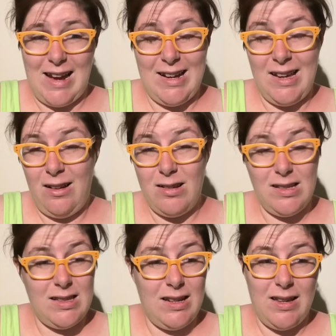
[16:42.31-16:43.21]
I
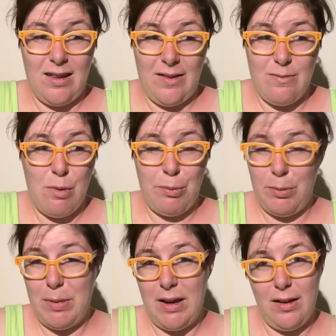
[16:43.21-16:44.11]
honestly, I
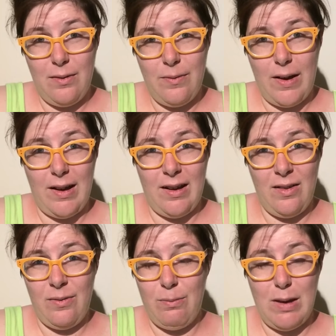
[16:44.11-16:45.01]
remember paying
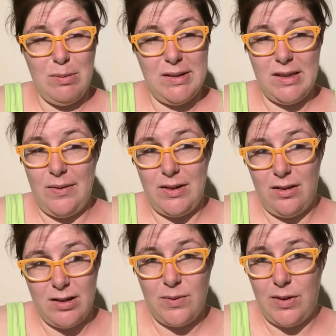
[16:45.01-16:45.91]
$5, maybe
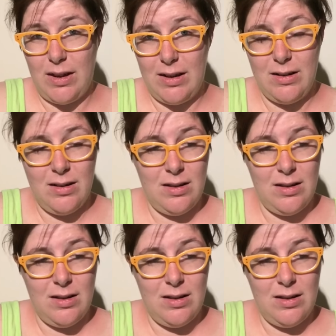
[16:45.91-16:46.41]
$7 for that,